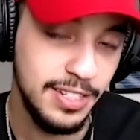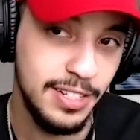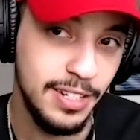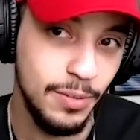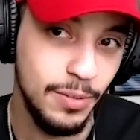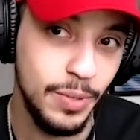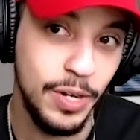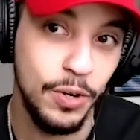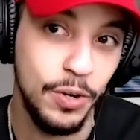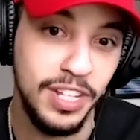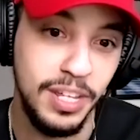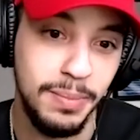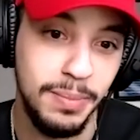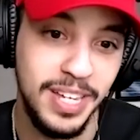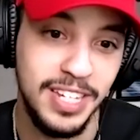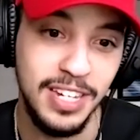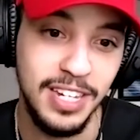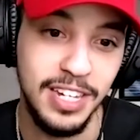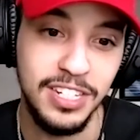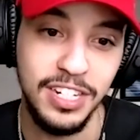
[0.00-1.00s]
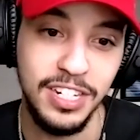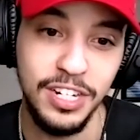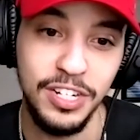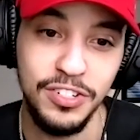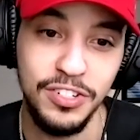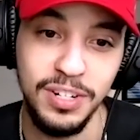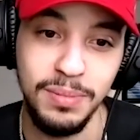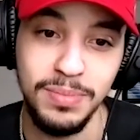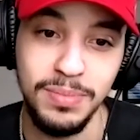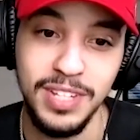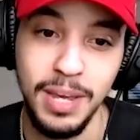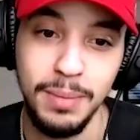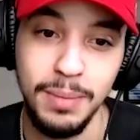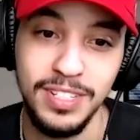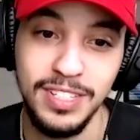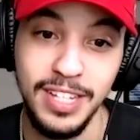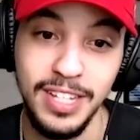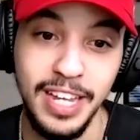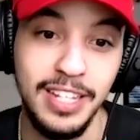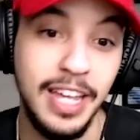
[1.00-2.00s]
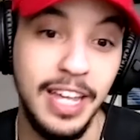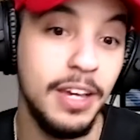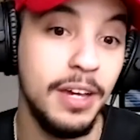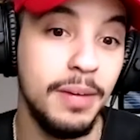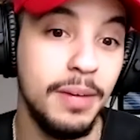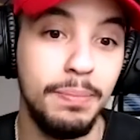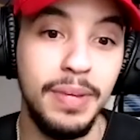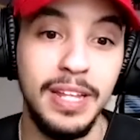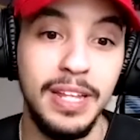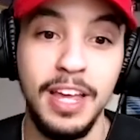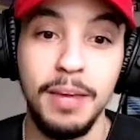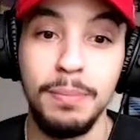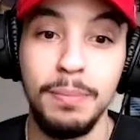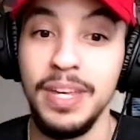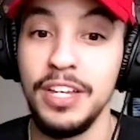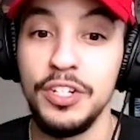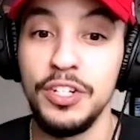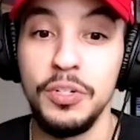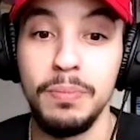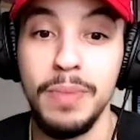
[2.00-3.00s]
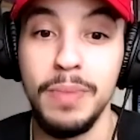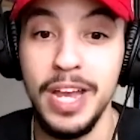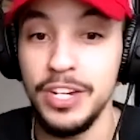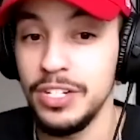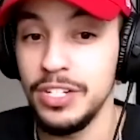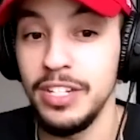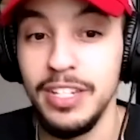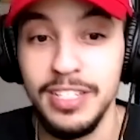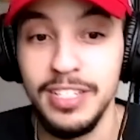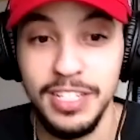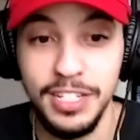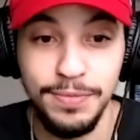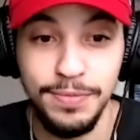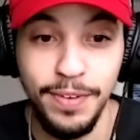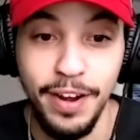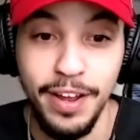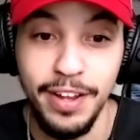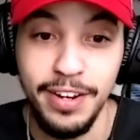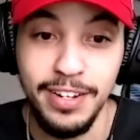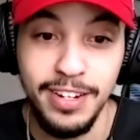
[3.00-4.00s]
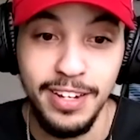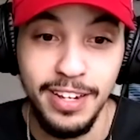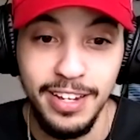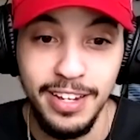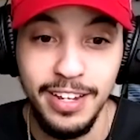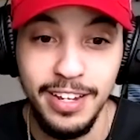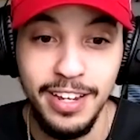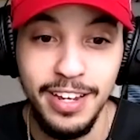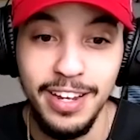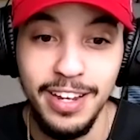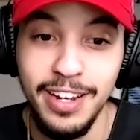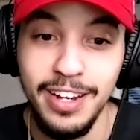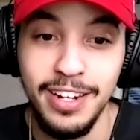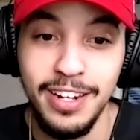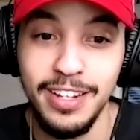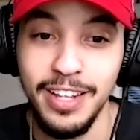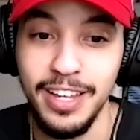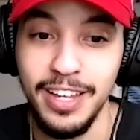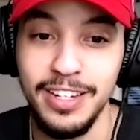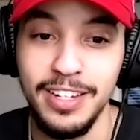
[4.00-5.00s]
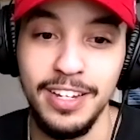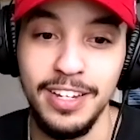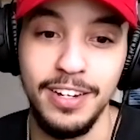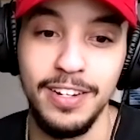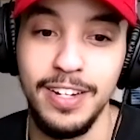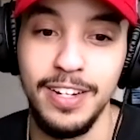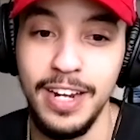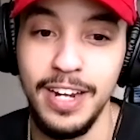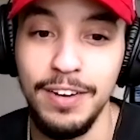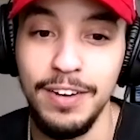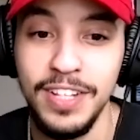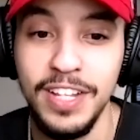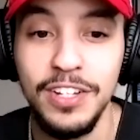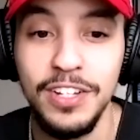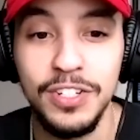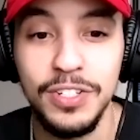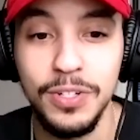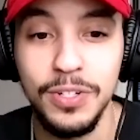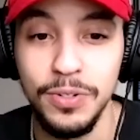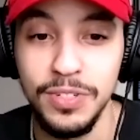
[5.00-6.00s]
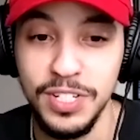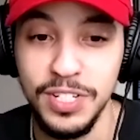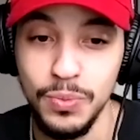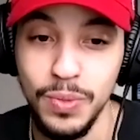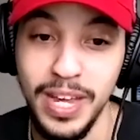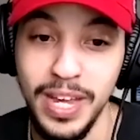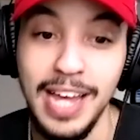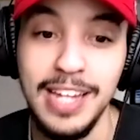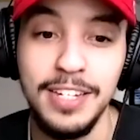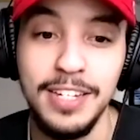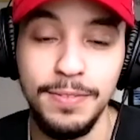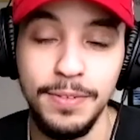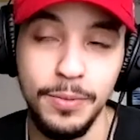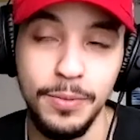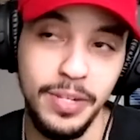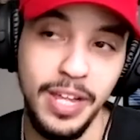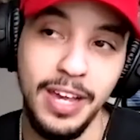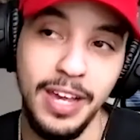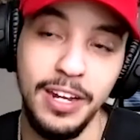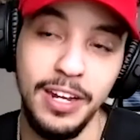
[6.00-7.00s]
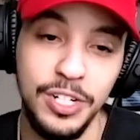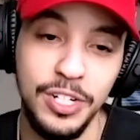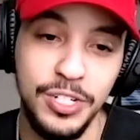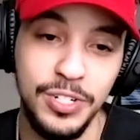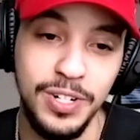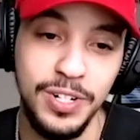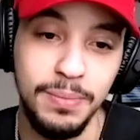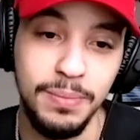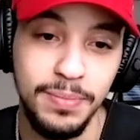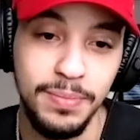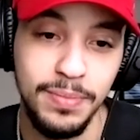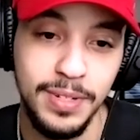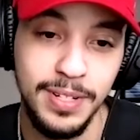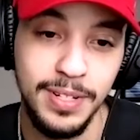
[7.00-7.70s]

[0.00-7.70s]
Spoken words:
would only make sense in a dream type of state. And like Pikachu magically is his friend. Like everything just goes his way as if it were like in a dream.